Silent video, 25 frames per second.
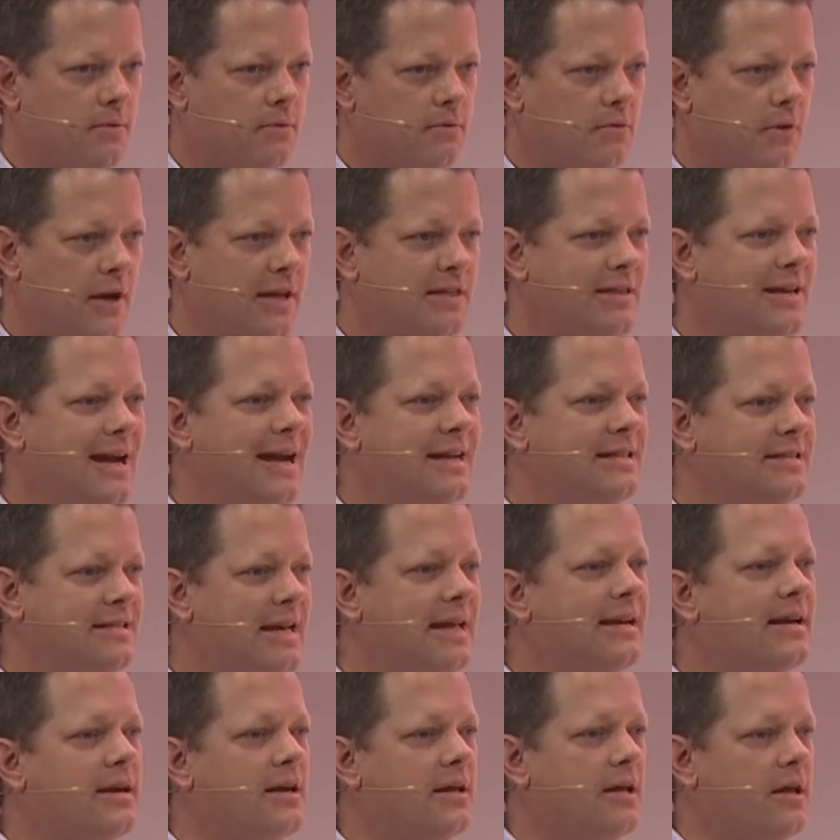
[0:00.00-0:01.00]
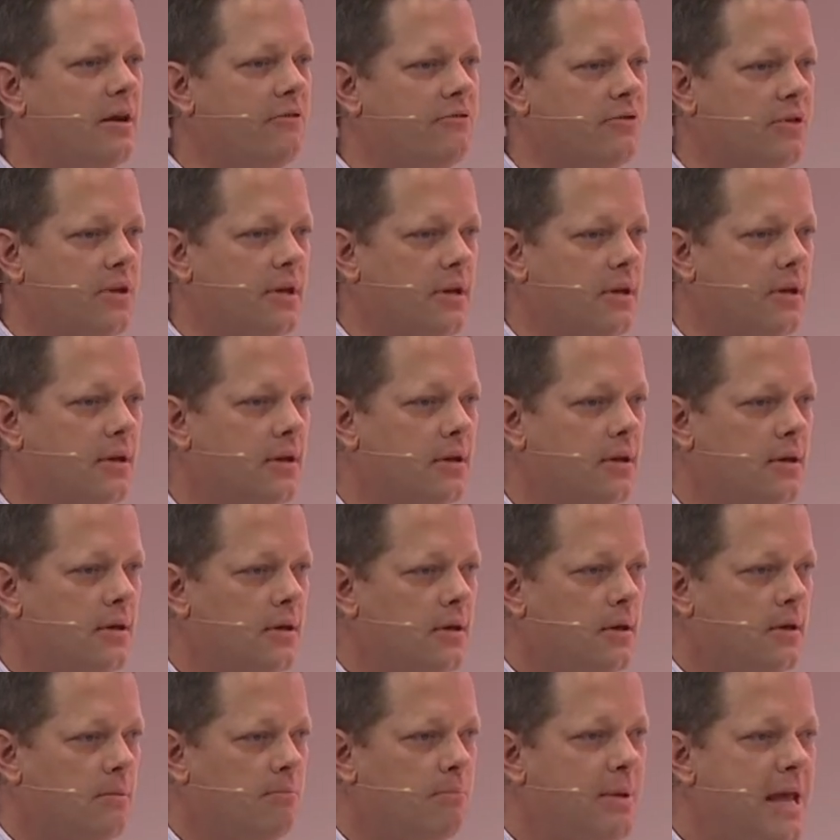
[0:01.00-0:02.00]
right? The identity of the
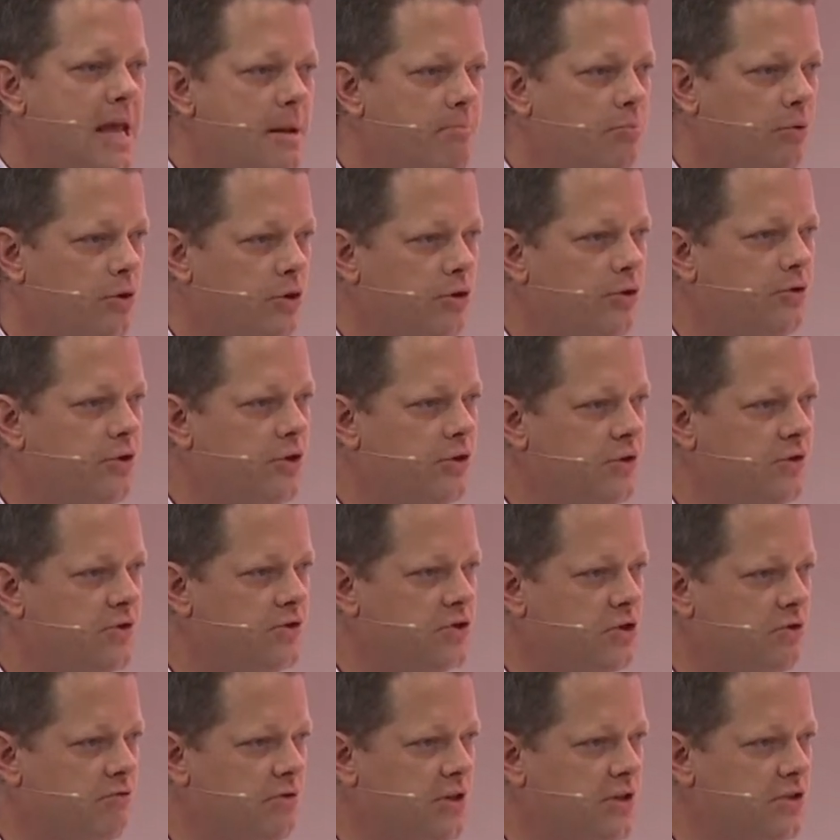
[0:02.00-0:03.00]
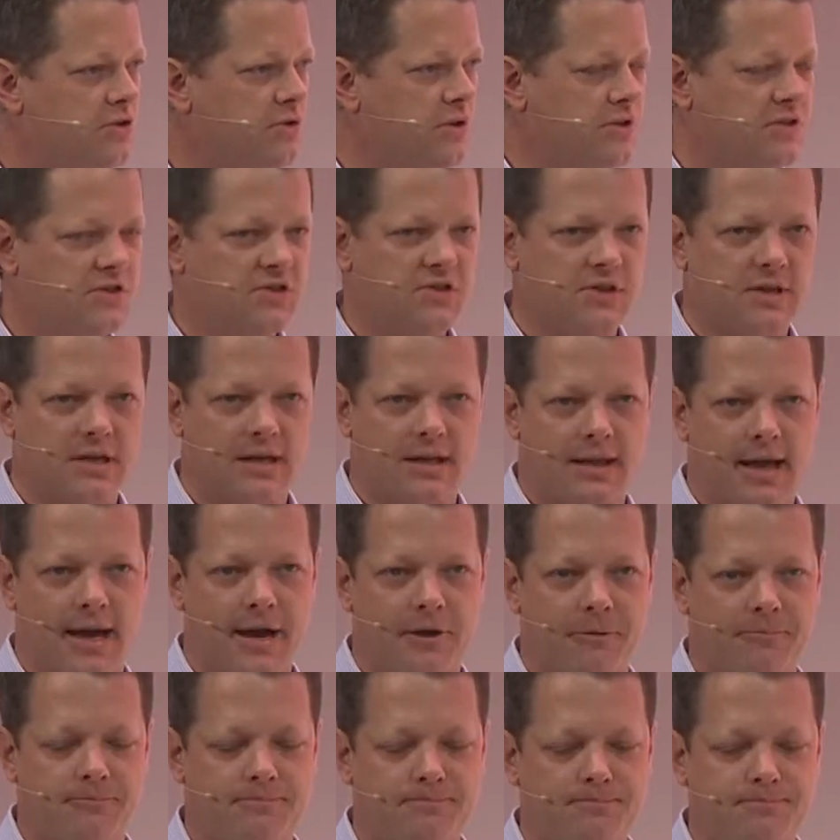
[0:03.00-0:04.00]
people who use your resources in
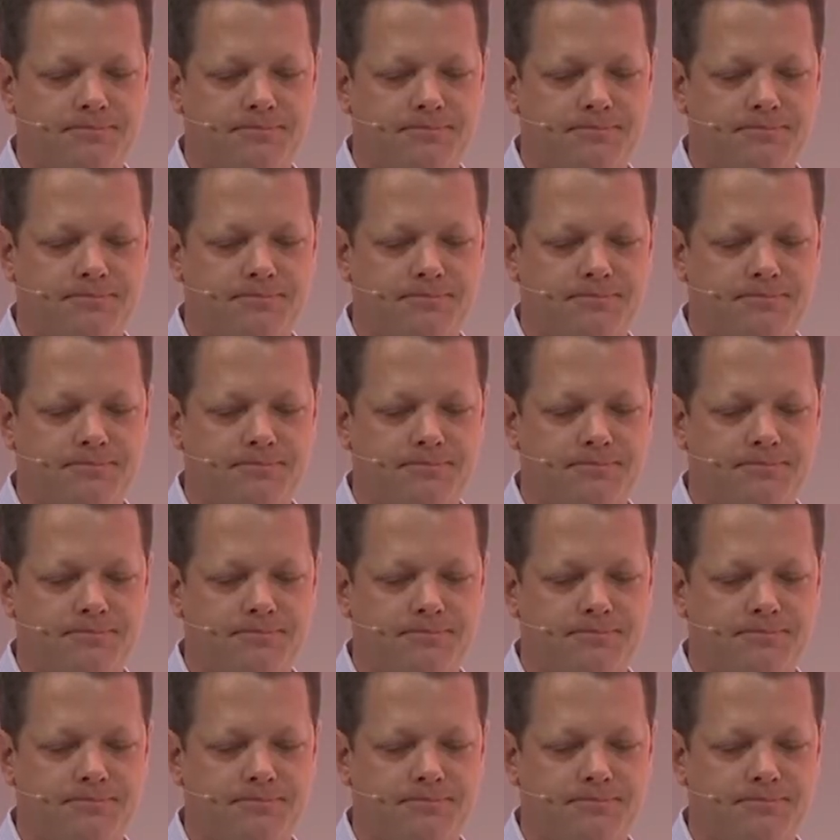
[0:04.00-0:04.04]
cloud.